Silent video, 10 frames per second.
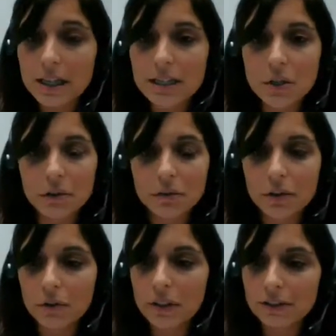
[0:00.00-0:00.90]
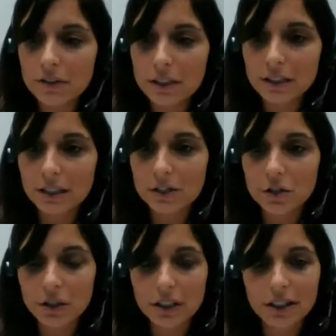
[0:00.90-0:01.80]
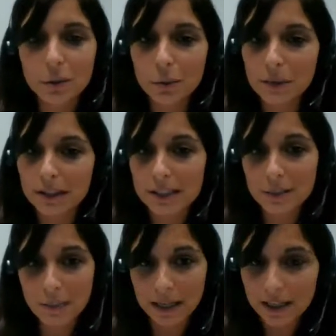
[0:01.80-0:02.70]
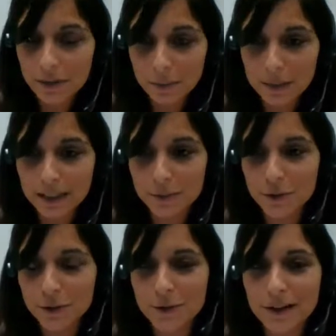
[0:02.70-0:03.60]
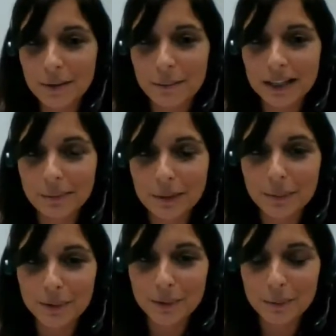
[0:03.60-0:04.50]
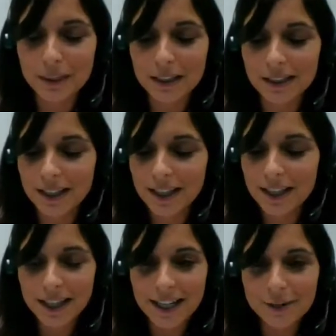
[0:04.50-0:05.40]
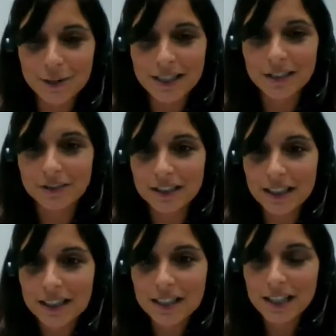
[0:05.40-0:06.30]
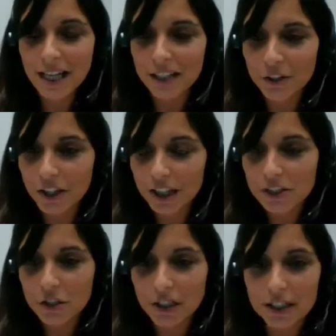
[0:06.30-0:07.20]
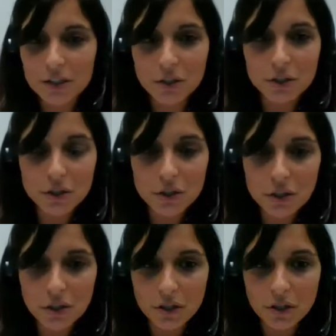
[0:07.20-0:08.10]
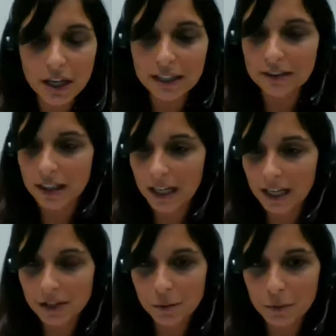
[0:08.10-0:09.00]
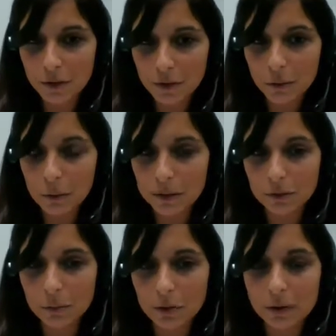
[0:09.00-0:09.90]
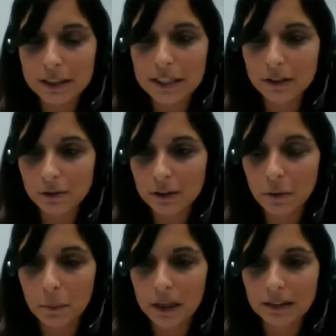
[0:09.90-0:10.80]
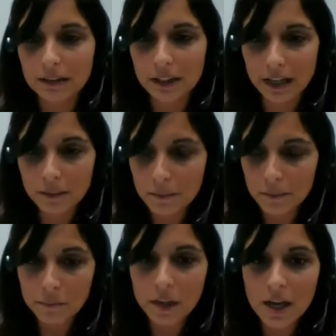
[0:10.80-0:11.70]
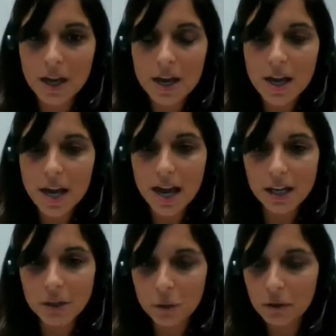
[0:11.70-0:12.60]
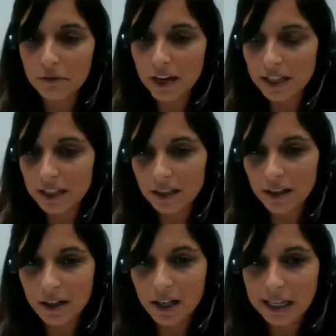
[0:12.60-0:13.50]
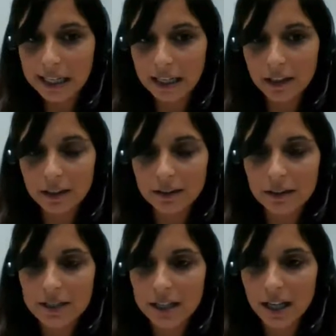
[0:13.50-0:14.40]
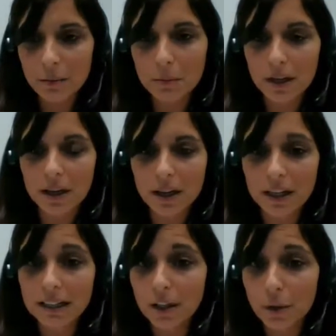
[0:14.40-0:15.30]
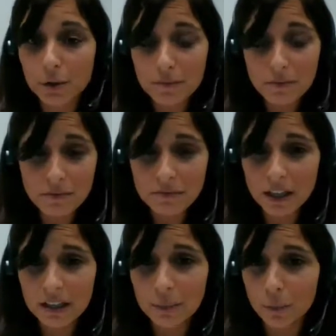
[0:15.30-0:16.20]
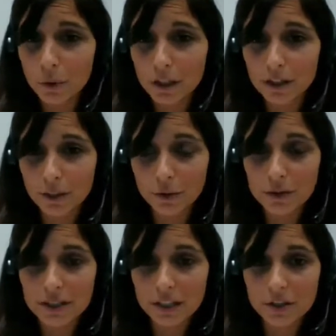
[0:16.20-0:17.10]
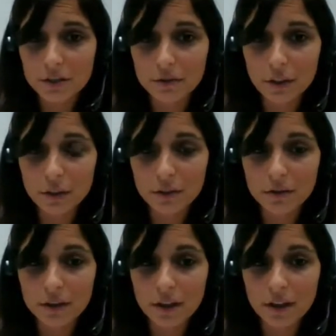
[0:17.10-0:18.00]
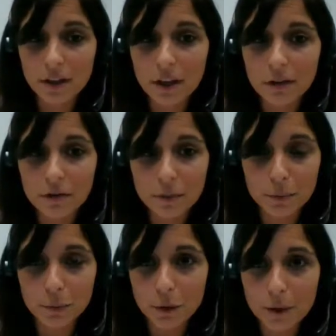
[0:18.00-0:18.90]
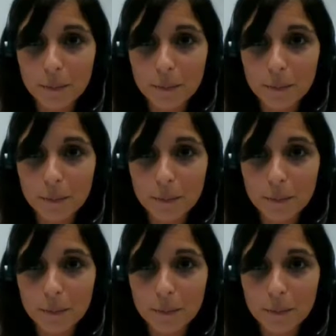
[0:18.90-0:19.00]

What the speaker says: So if you're interested in joining, it would be in Spanish, but I'm sure many people could be interested in this, and you can join us also at 8 tomorrow. It will be tomorrow at Central European Time, and you will find the link in the same in the MOOC, in the course section of the MOOC.